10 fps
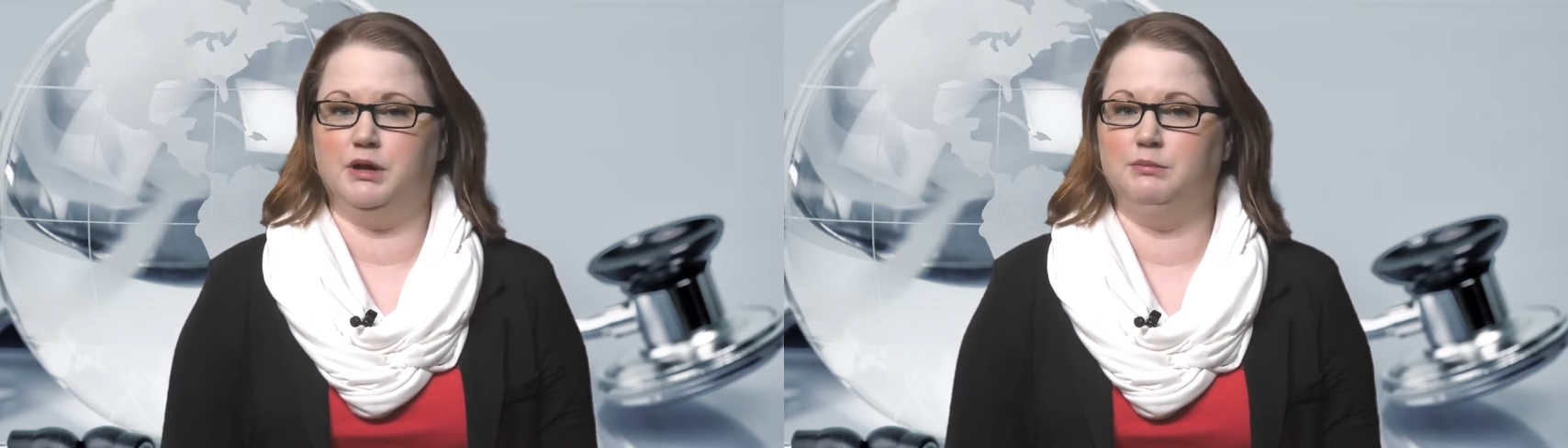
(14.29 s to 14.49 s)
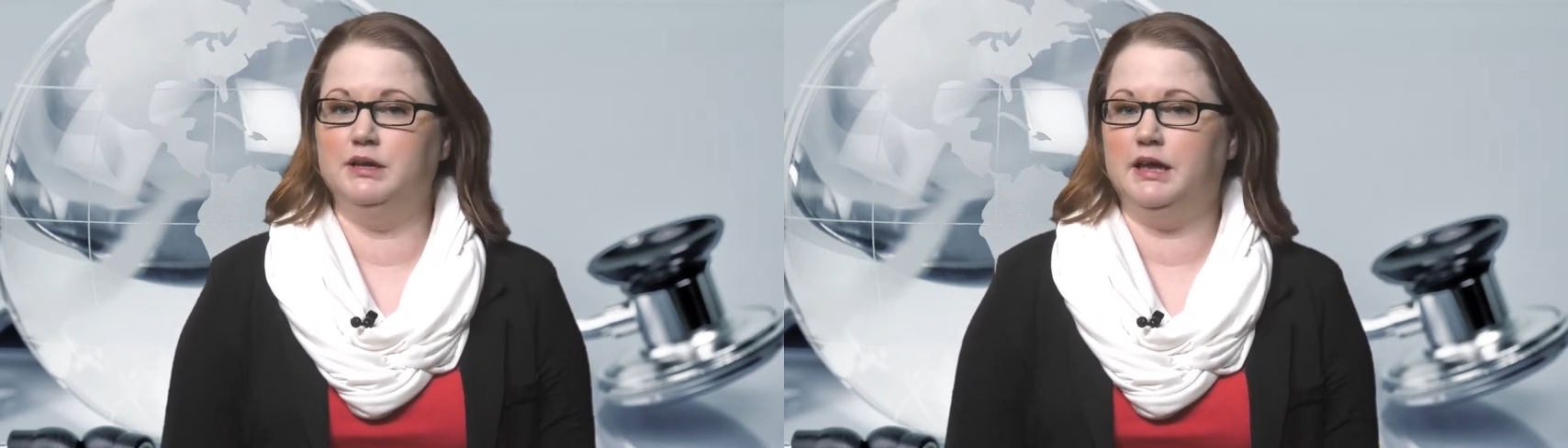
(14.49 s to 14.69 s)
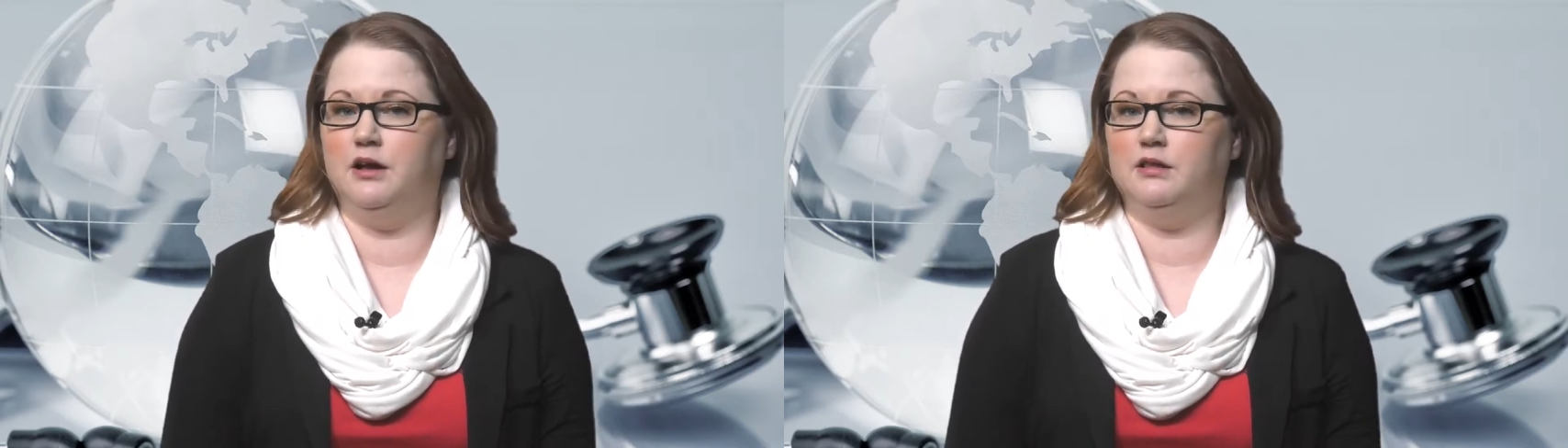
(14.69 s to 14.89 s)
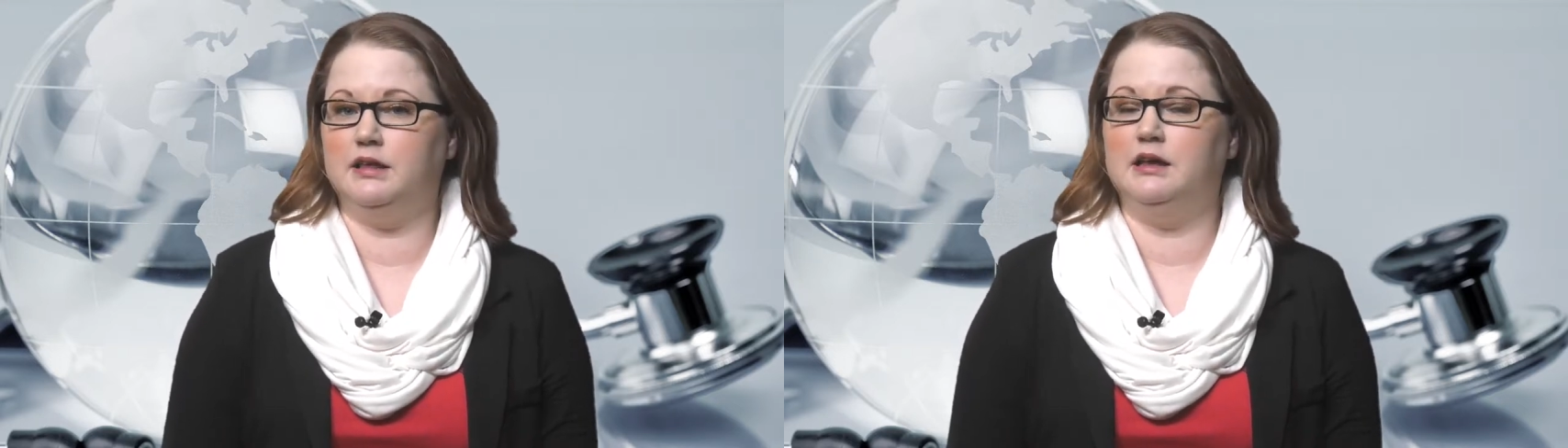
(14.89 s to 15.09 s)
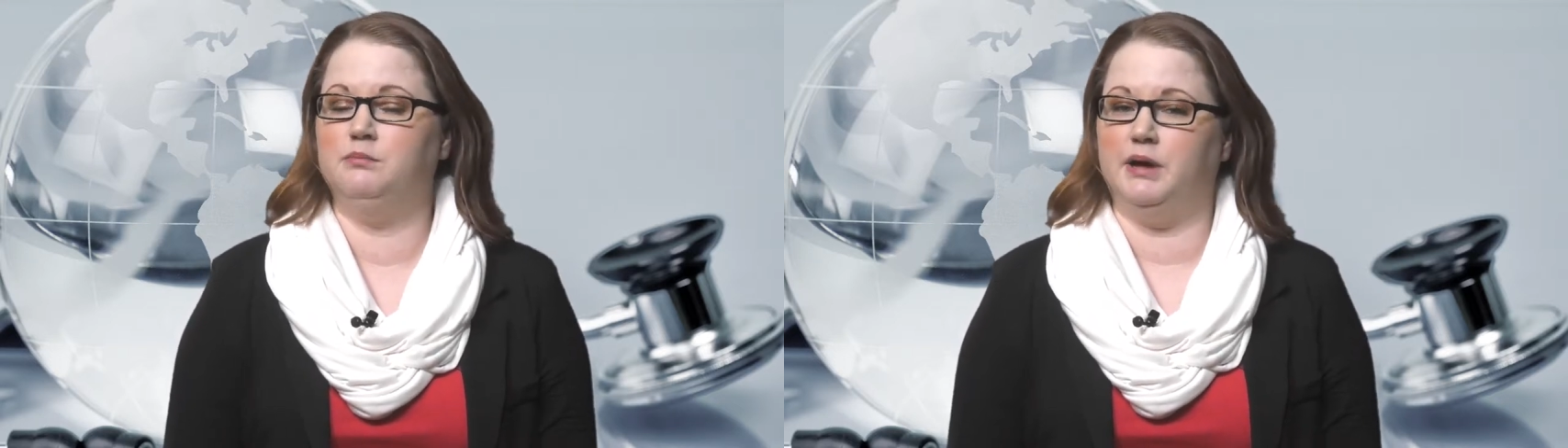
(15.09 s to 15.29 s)
public health
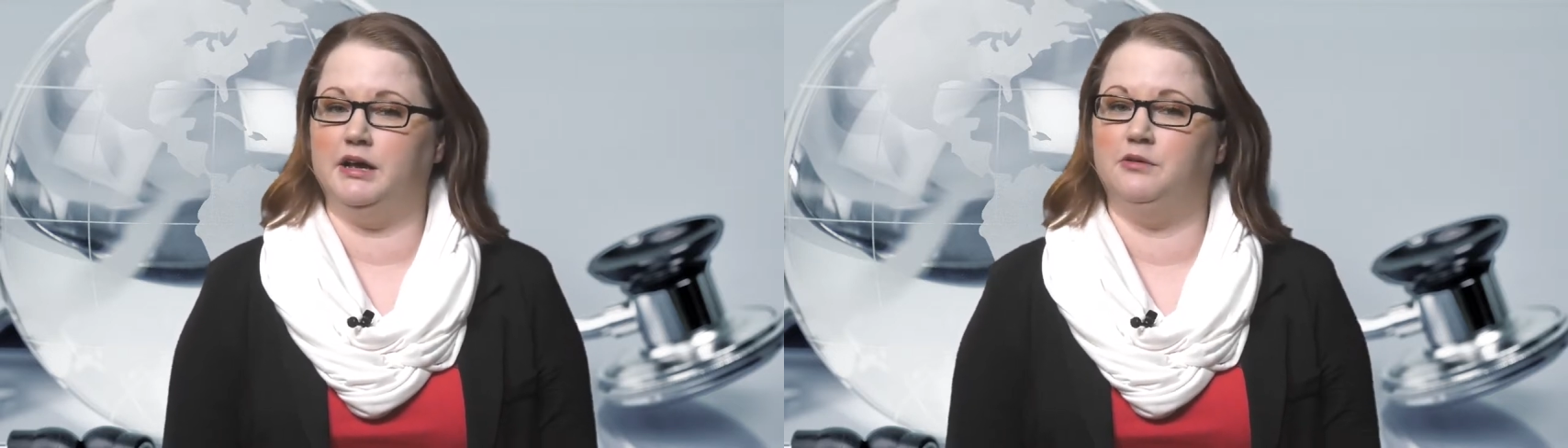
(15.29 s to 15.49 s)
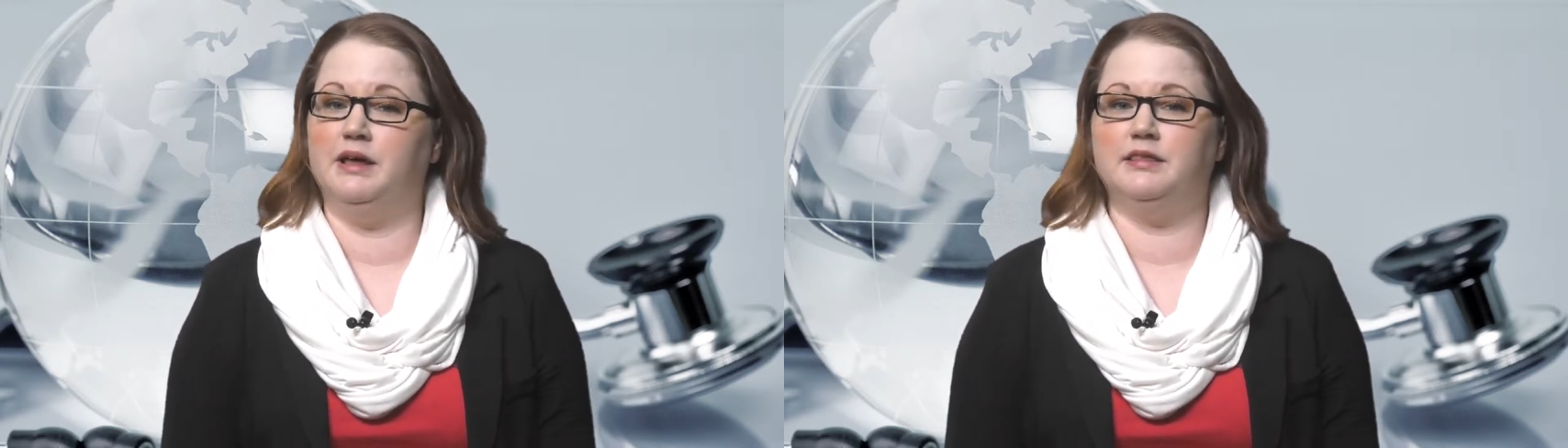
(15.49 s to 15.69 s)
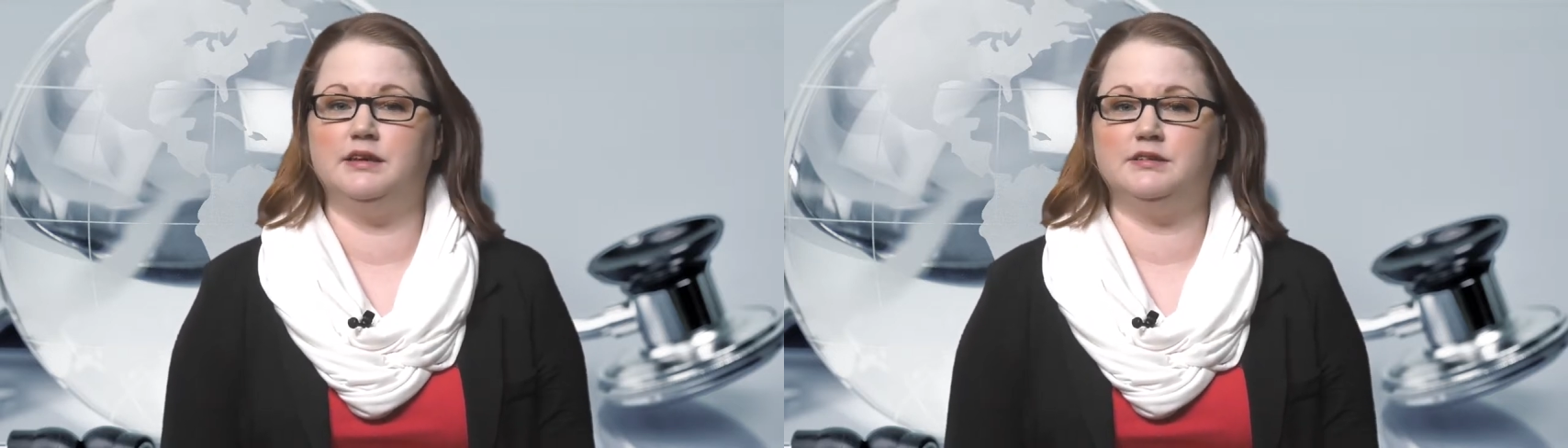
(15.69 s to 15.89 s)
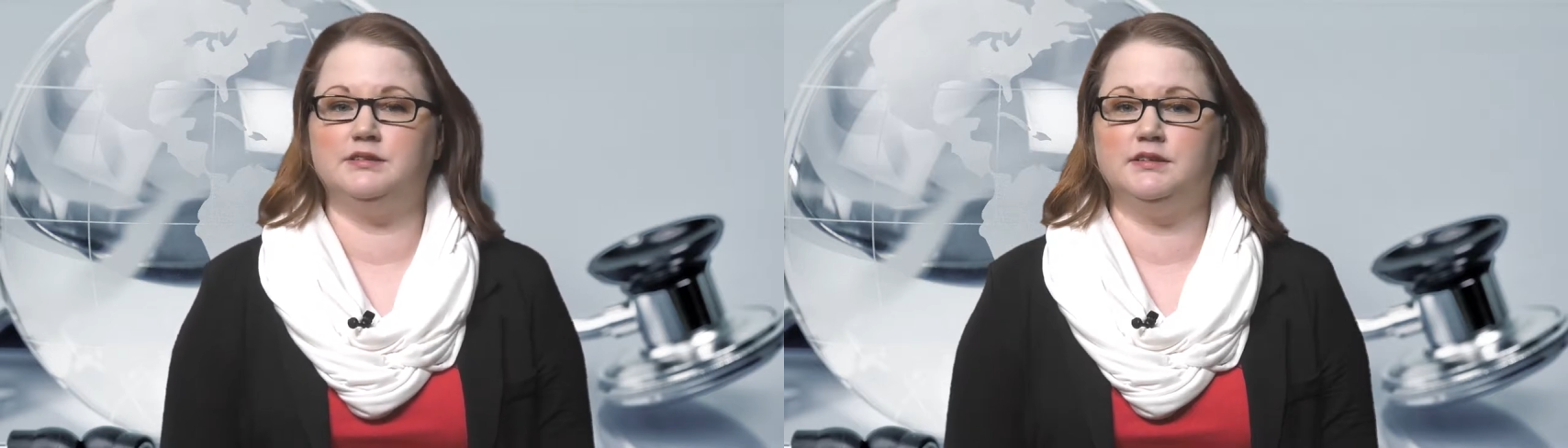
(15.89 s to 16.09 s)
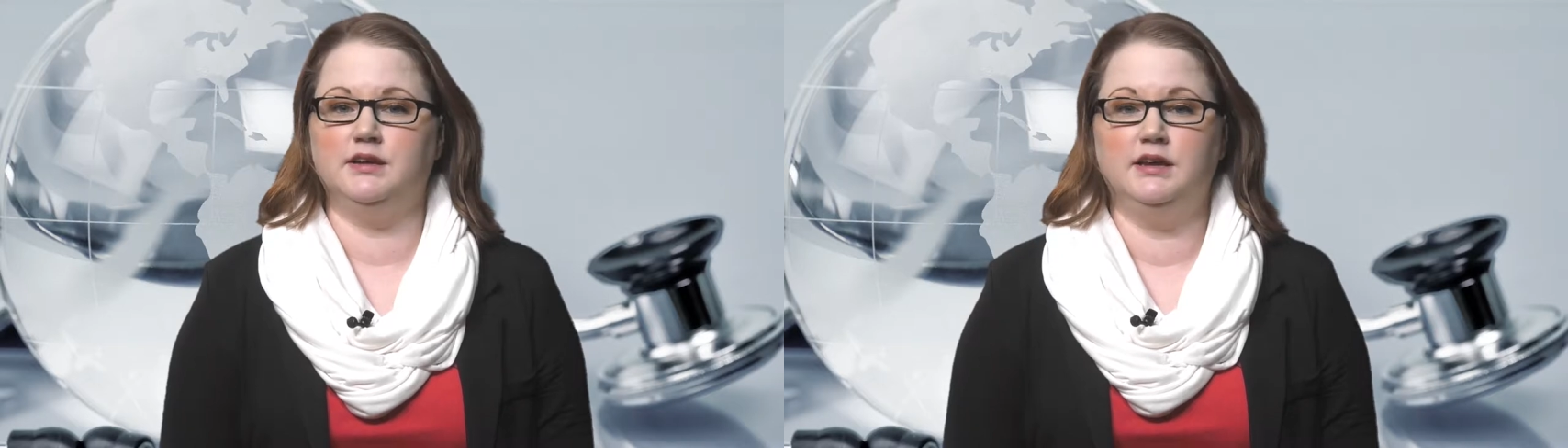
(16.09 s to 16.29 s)
and bioethics.